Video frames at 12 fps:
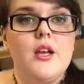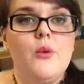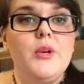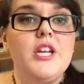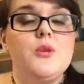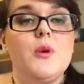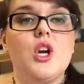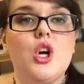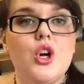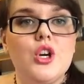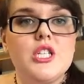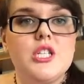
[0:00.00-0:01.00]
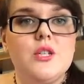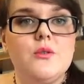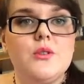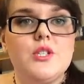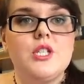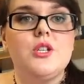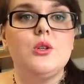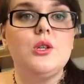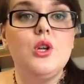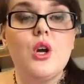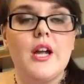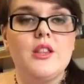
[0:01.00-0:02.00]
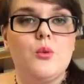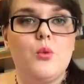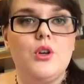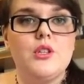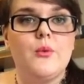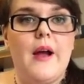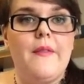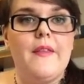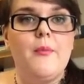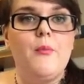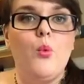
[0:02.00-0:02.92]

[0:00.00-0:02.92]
we need to encourage students to look at the world around them